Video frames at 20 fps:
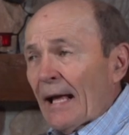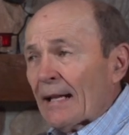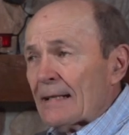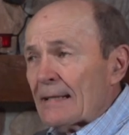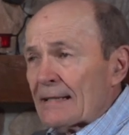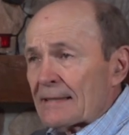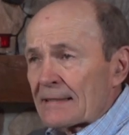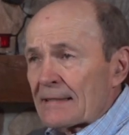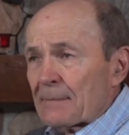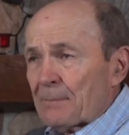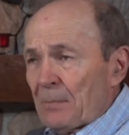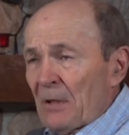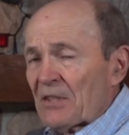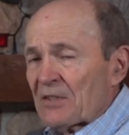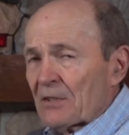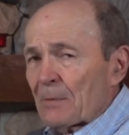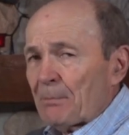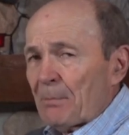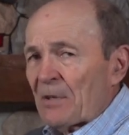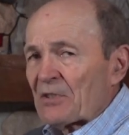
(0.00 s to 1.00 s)
And it's
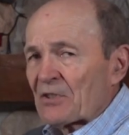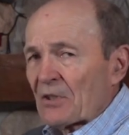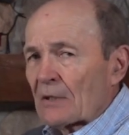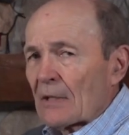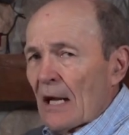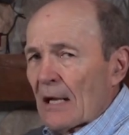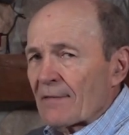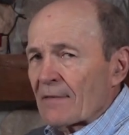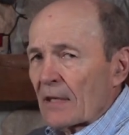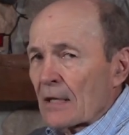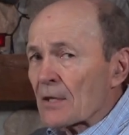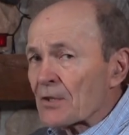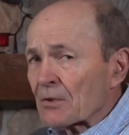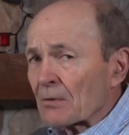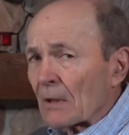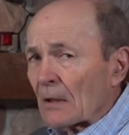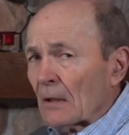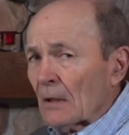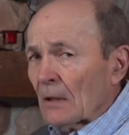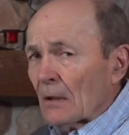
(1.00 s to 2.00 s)
a piece of diving
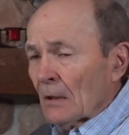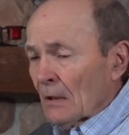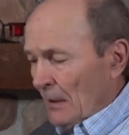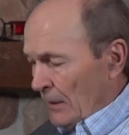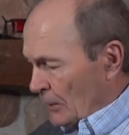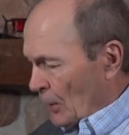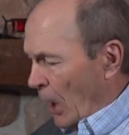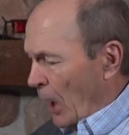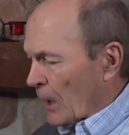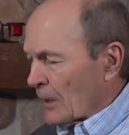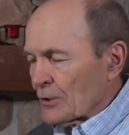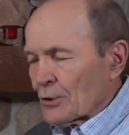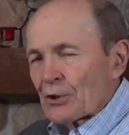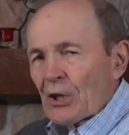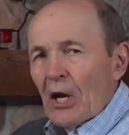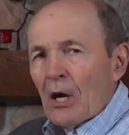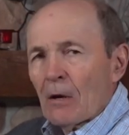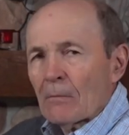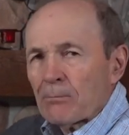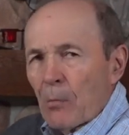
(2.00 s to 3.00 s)
history. The hard
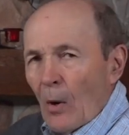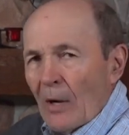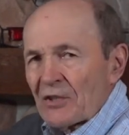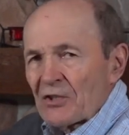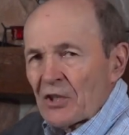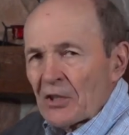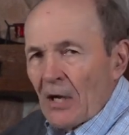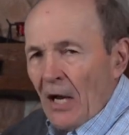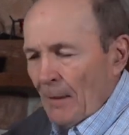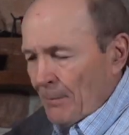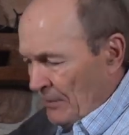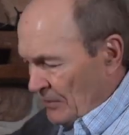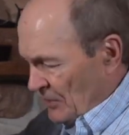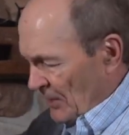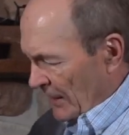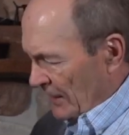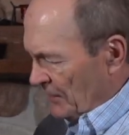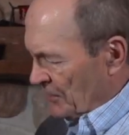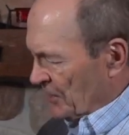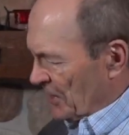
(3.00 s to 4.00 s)
shell buoyancy
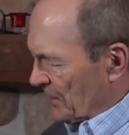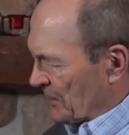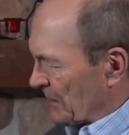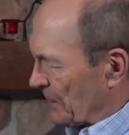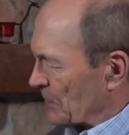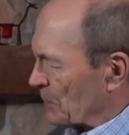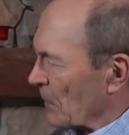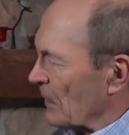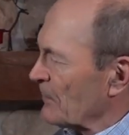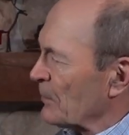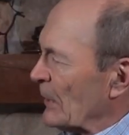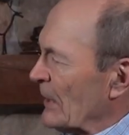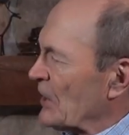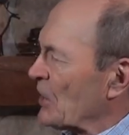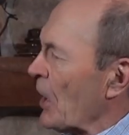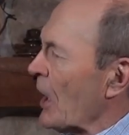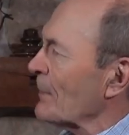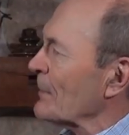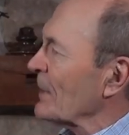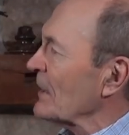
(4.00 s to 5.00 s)
compensating systems were pretty
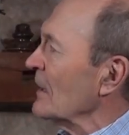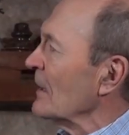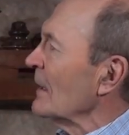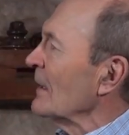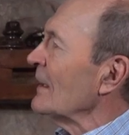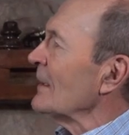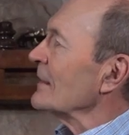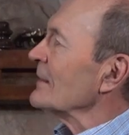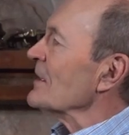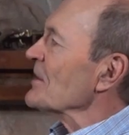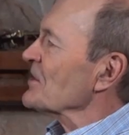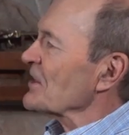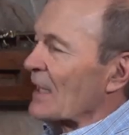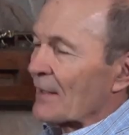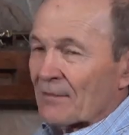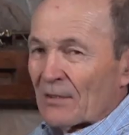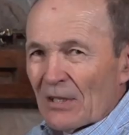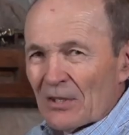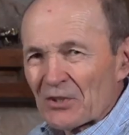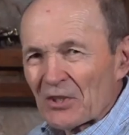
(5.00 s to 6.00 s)
common in the
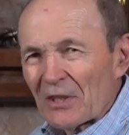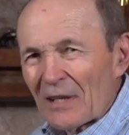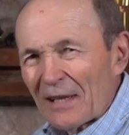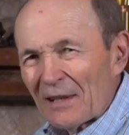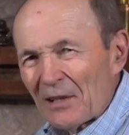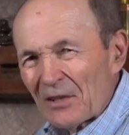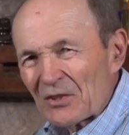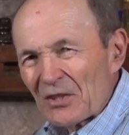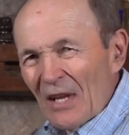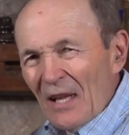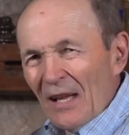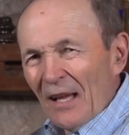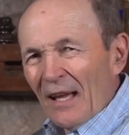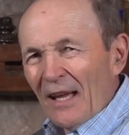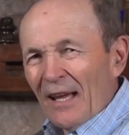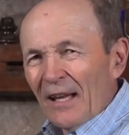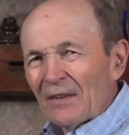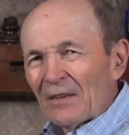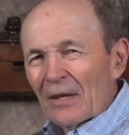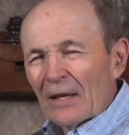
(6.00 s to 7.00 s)
70s and 80s.
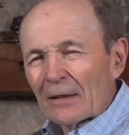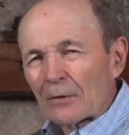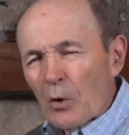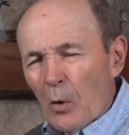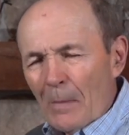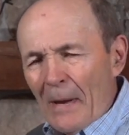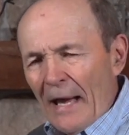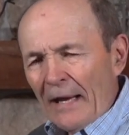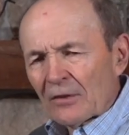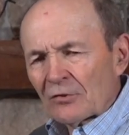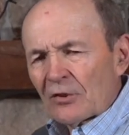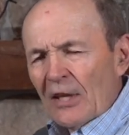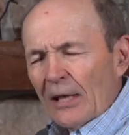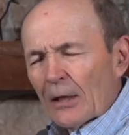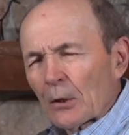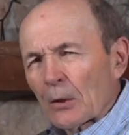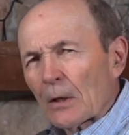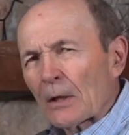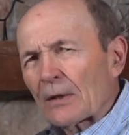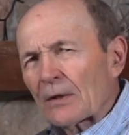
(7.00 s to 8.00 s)
And go back and
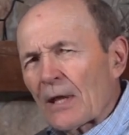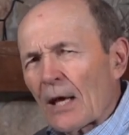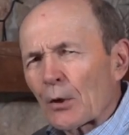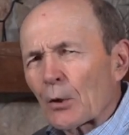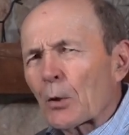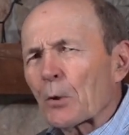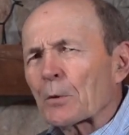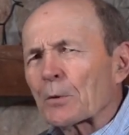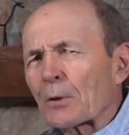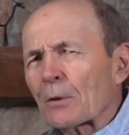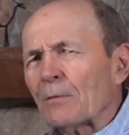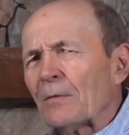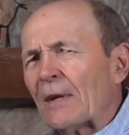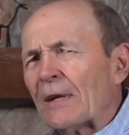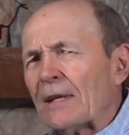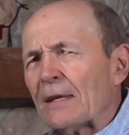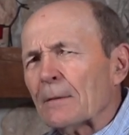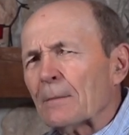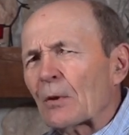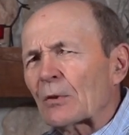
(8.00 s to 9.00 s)
take a look at that earlier
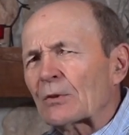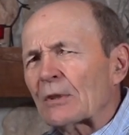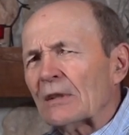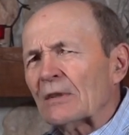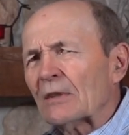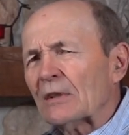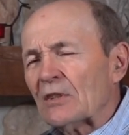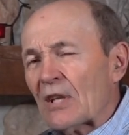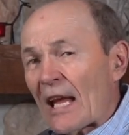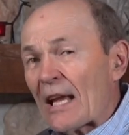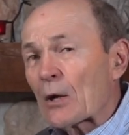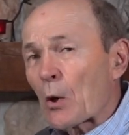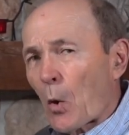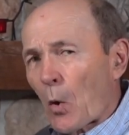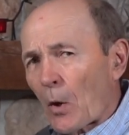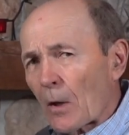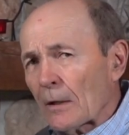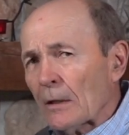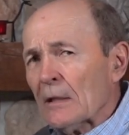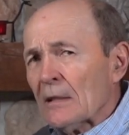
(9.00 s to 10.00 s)
video about the
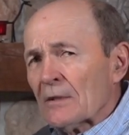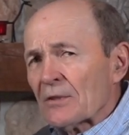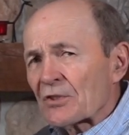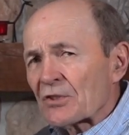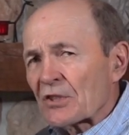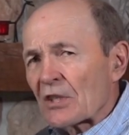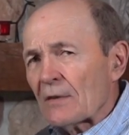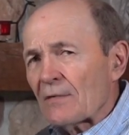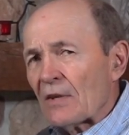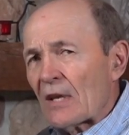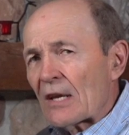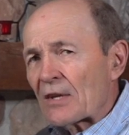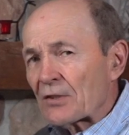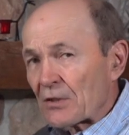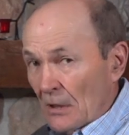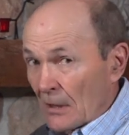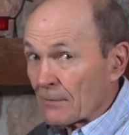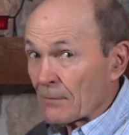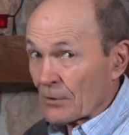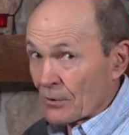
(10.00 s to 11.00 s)
Decor
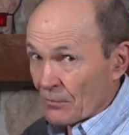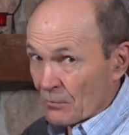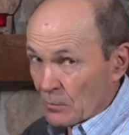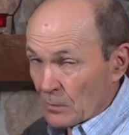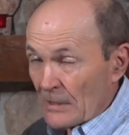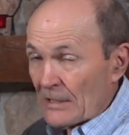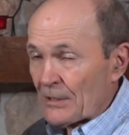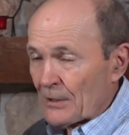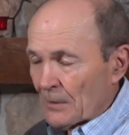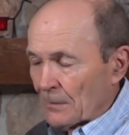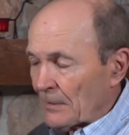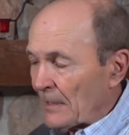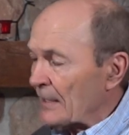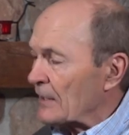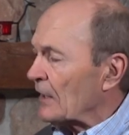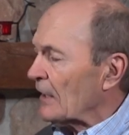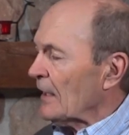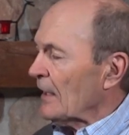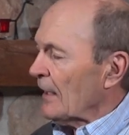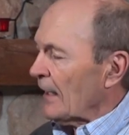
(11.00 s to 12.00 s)
CVS. It was really
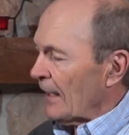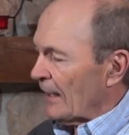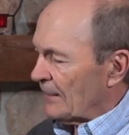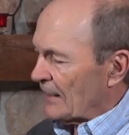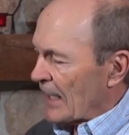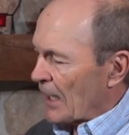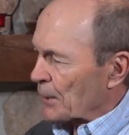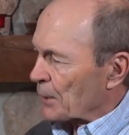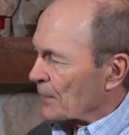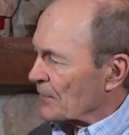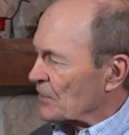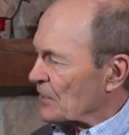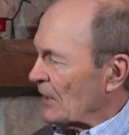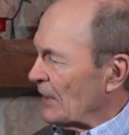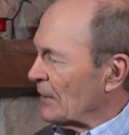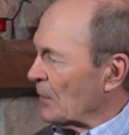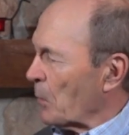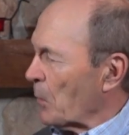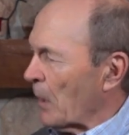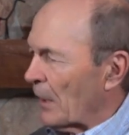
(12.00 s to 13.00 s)
unique. And now you've
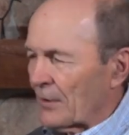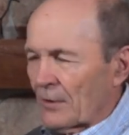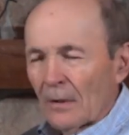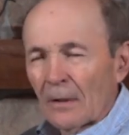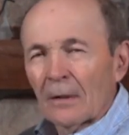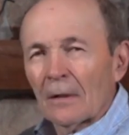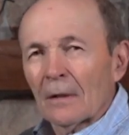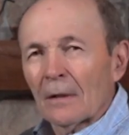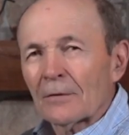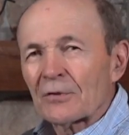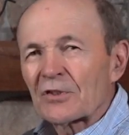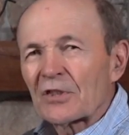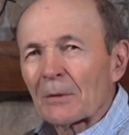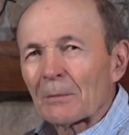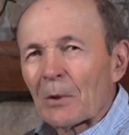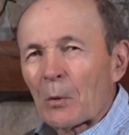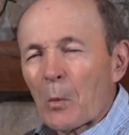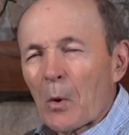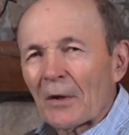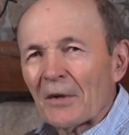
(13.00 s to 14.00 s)
seen the one,
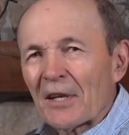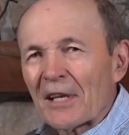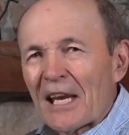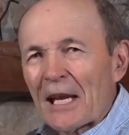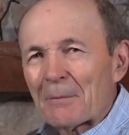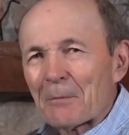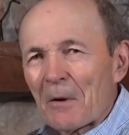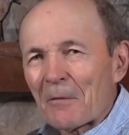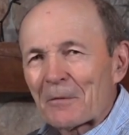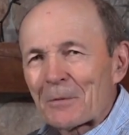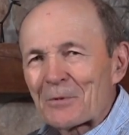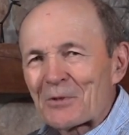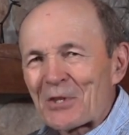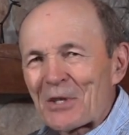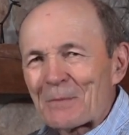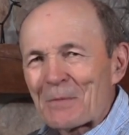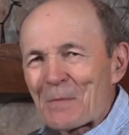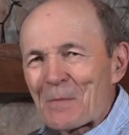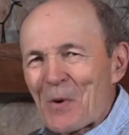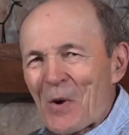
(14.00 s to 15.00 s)
similar one that came up from
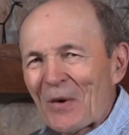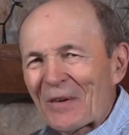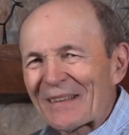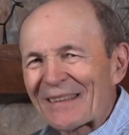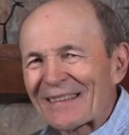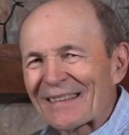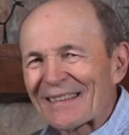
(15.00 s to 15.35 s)
ScubaPro.